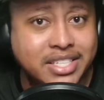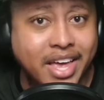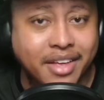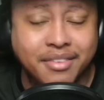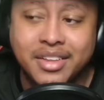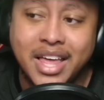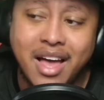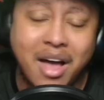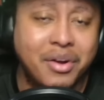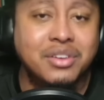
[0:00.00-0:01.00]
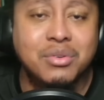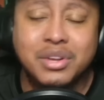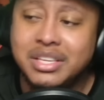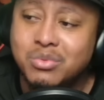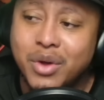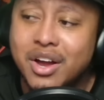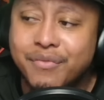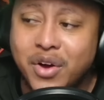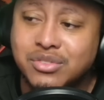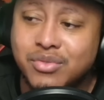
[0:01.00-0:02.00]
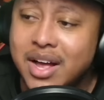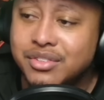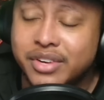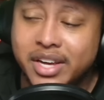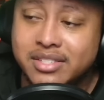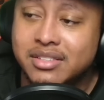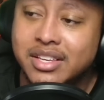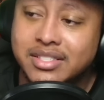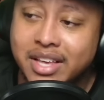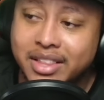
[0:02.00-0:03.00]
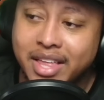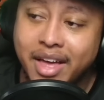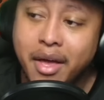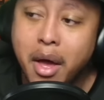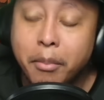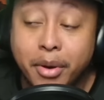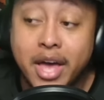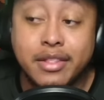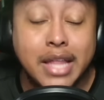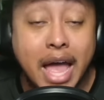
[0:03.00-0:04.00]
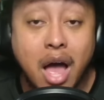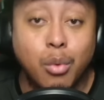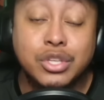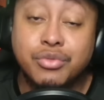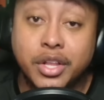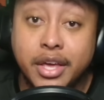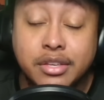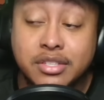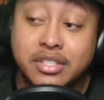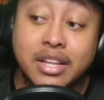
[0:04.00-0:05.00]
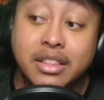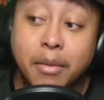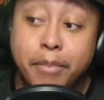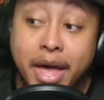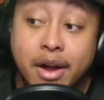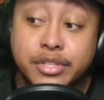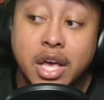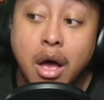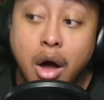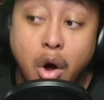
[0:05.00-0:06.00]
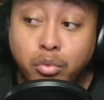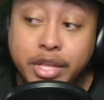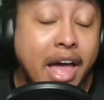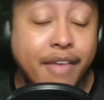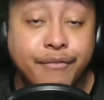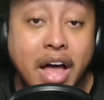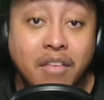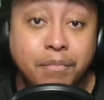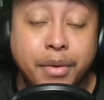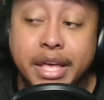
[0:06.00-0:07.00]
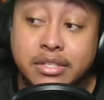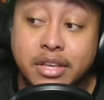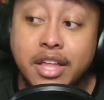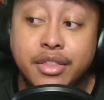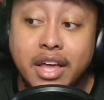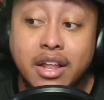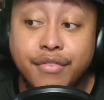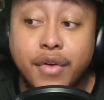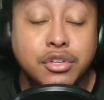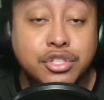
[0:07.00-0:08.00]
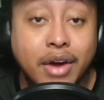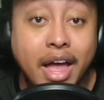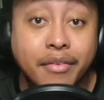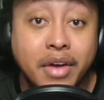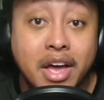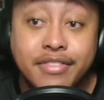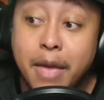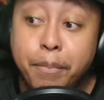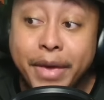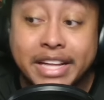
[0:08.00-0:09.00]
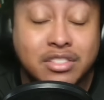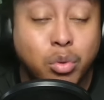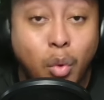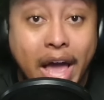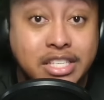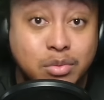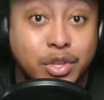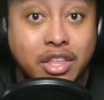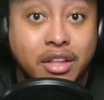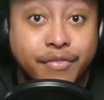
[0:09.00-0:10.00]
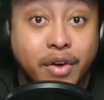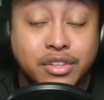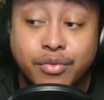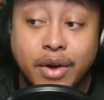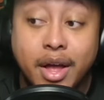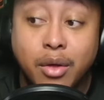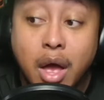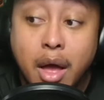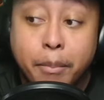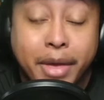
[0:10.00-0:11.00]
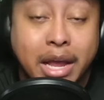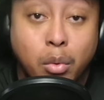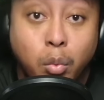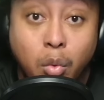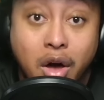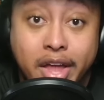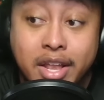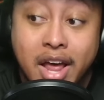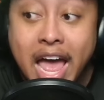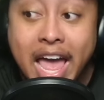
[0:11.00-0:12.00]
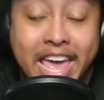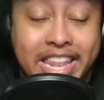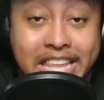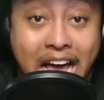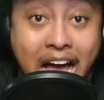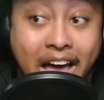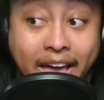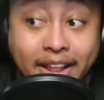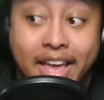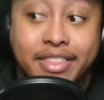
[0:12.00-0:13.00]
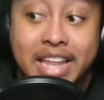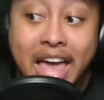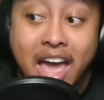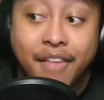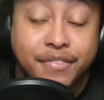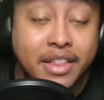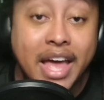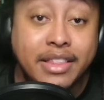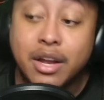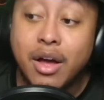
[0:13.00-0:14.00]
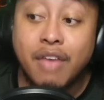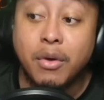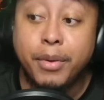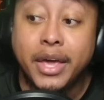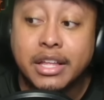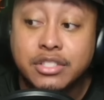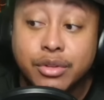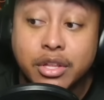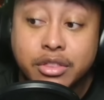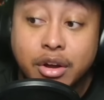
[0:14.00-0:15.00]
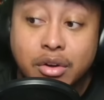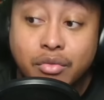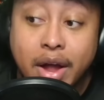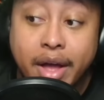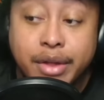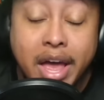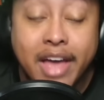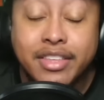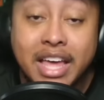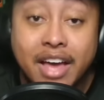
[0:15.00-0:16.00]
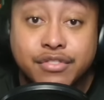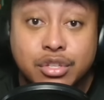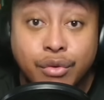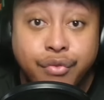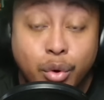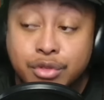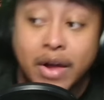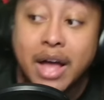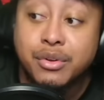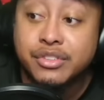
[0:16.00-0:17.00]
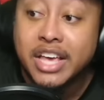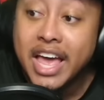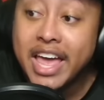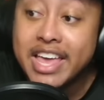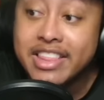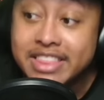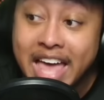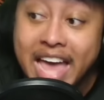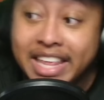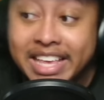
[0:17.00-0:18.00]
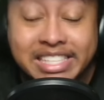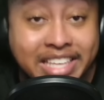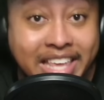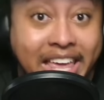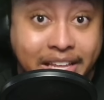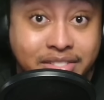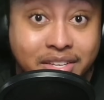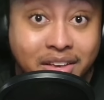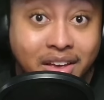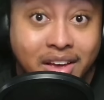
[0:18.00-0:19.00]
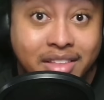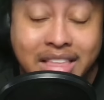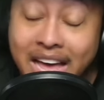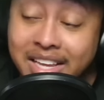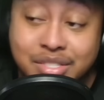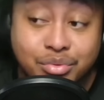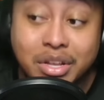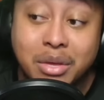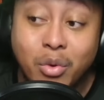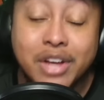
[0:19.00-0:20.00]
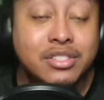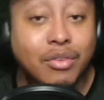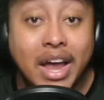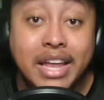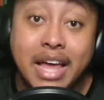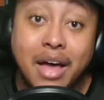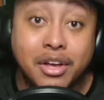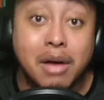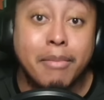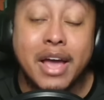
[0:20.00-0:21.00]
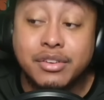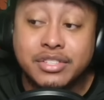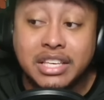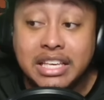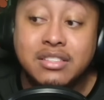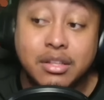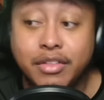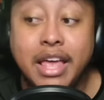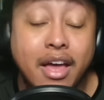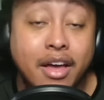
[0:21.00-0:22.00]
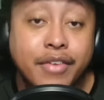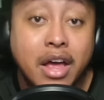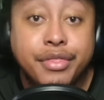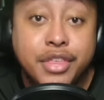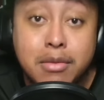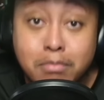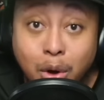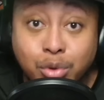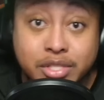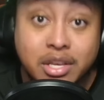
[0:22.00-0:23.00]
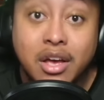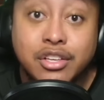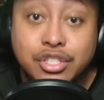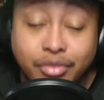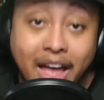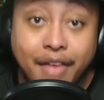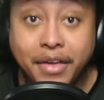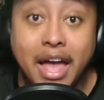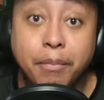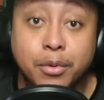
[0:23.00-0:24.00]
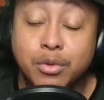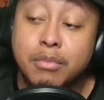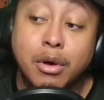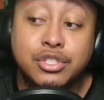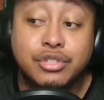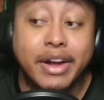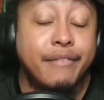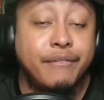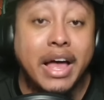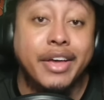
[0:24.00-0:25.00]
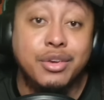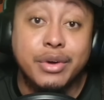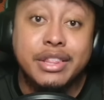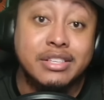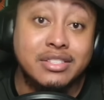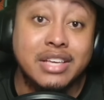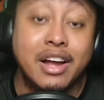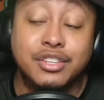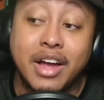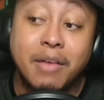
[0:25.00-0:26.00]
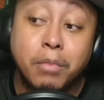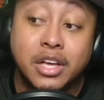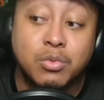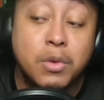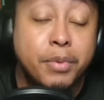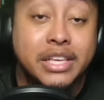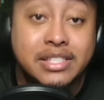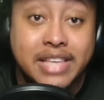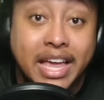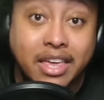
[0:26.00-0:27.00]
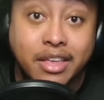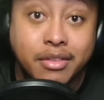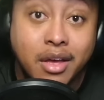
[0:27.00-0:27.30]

yet, and they out here doing these weird first round trades and things like that. But now, what's really interesting that the Bears only have five picks in the NFL draft. They picked twice within the first round, pick one and nine, and then after that, they don't have a pick until the third round, and then they have two fourth rounders, and that is it. That is really weird. So right now, the Commanders easily have the most draft capital, the most draft value in this entire draft because we picked second,